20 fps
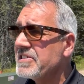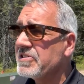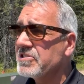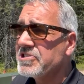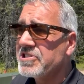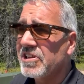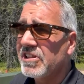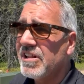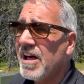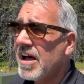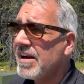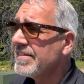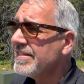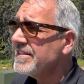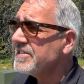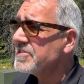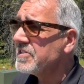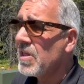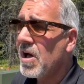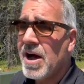There's a lot of
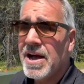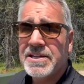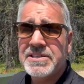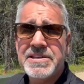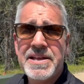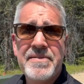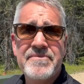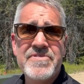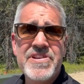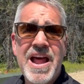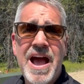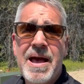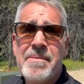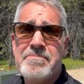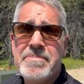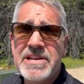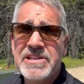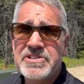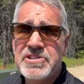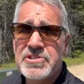these lots have
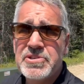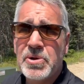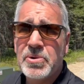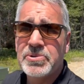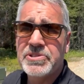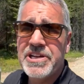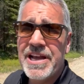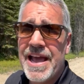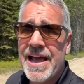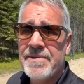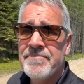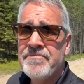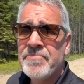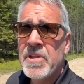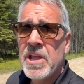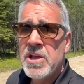not been sold yet.